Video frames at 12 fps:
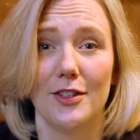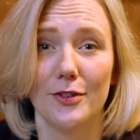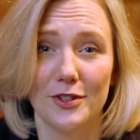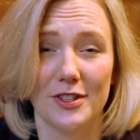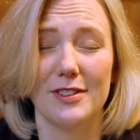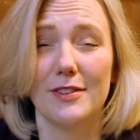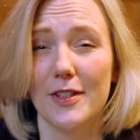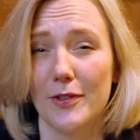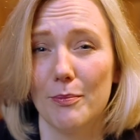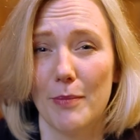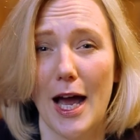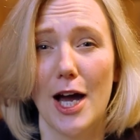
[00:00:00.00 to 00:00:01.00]
not just of
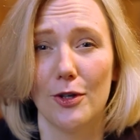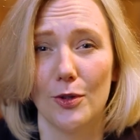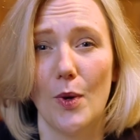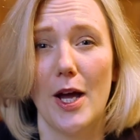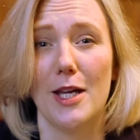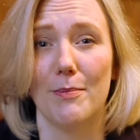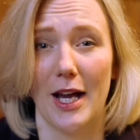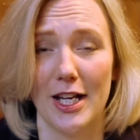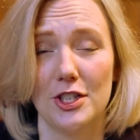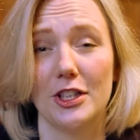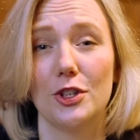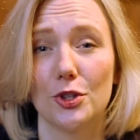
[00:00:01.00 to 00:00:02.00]
giving power away, but
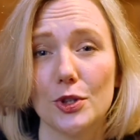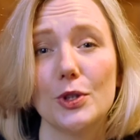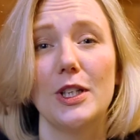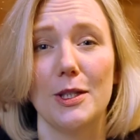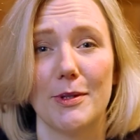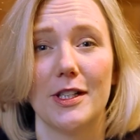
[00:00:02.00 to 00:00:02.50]
actually truly